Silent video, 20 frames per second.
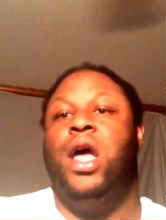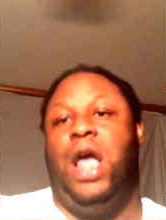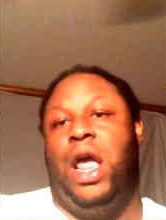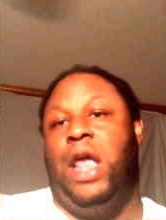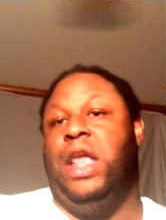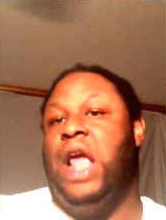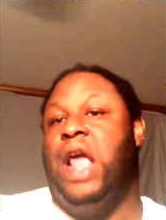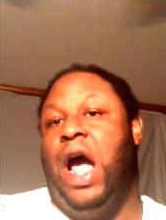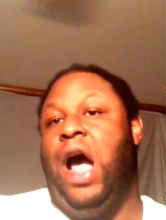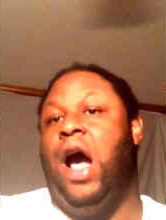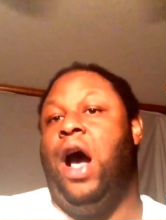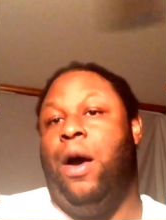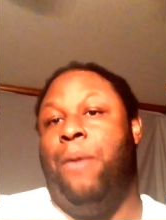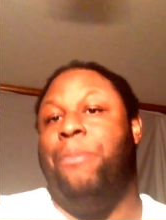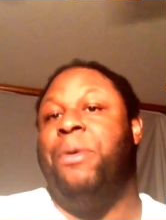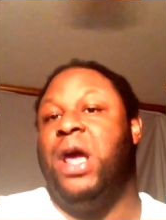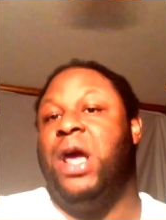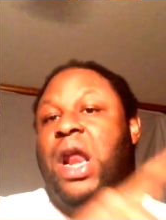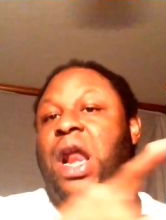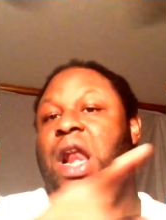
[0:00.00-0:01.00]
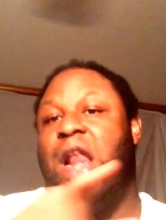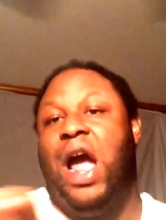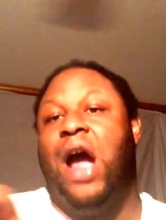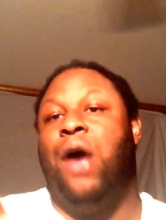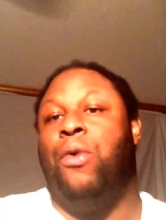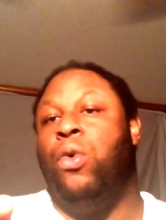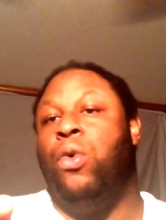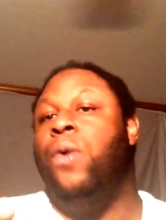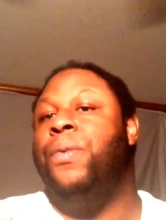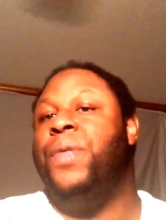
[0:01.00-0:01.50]
Y'all being in
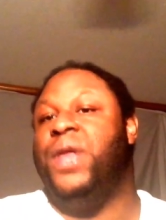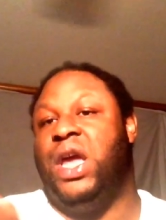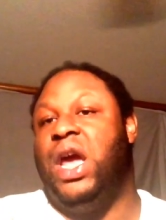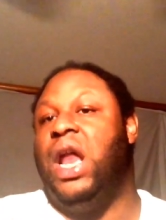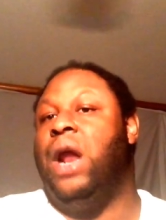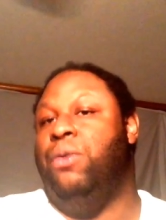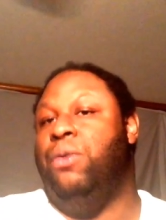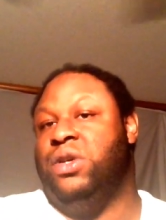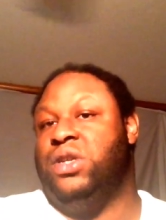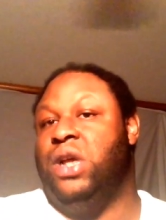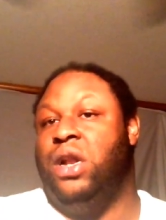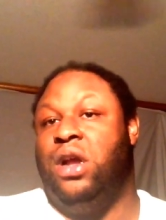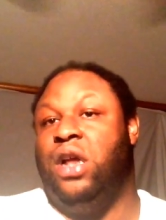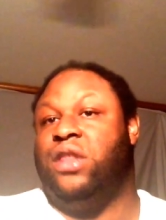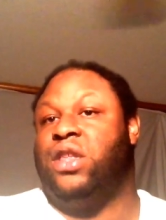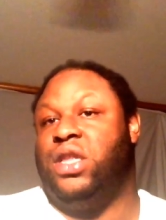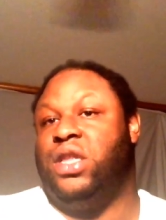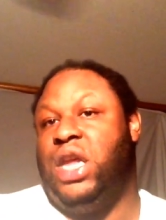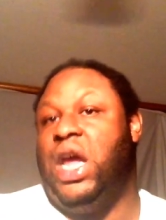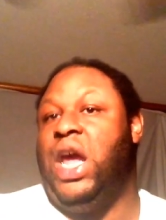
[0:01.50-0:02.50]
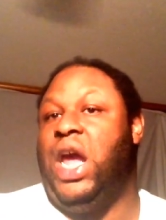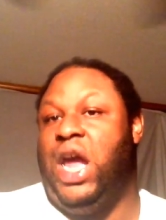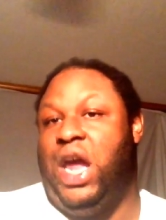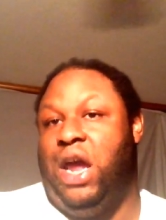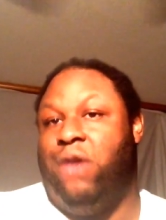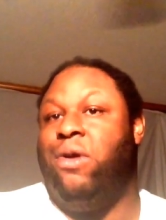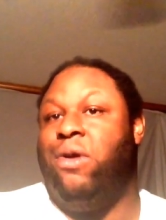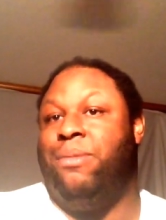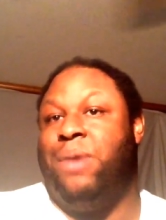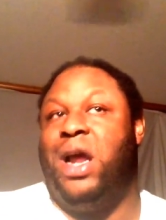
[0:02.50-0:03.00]
our room together was enough to tell
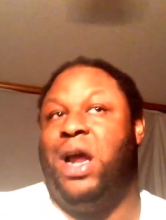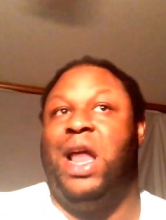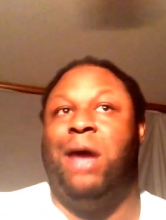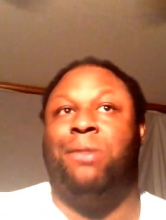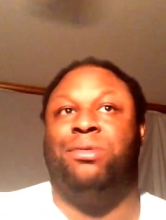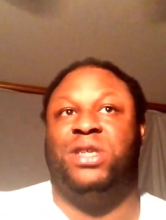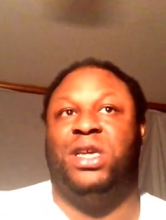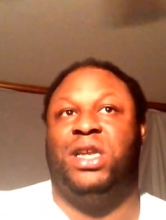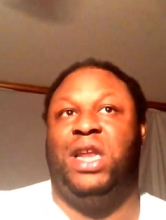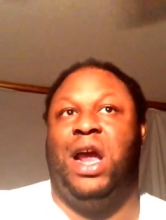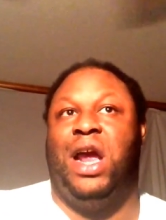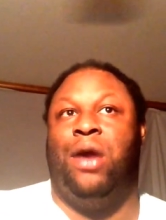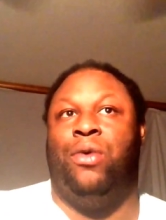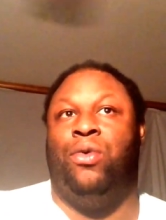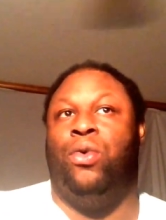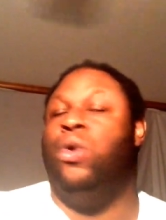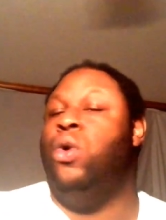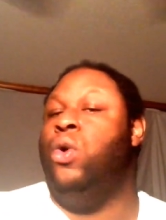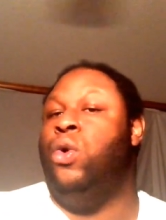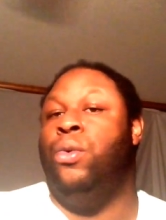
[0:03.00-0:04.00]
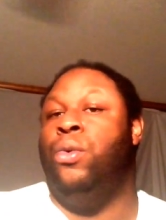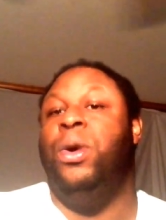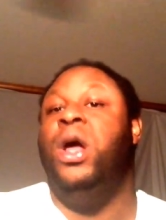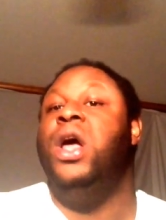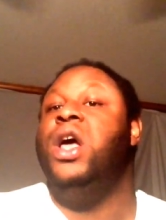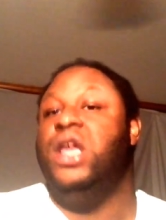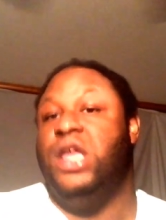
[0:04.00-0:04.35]
everybody that was in our room,